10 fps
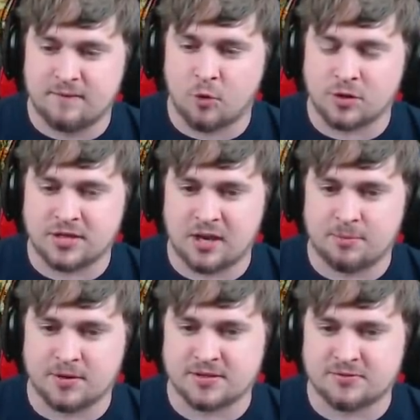14
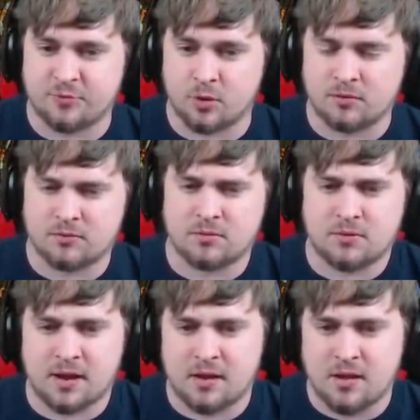plus 4.
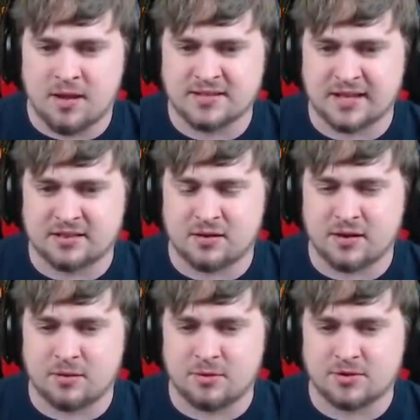Is that the right
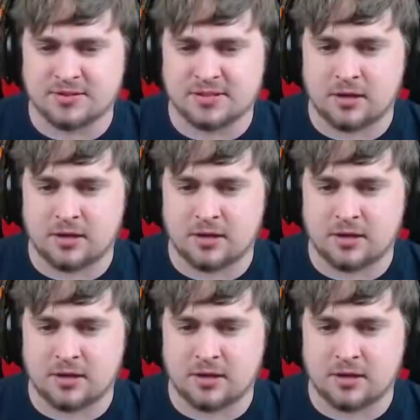number? Let's see.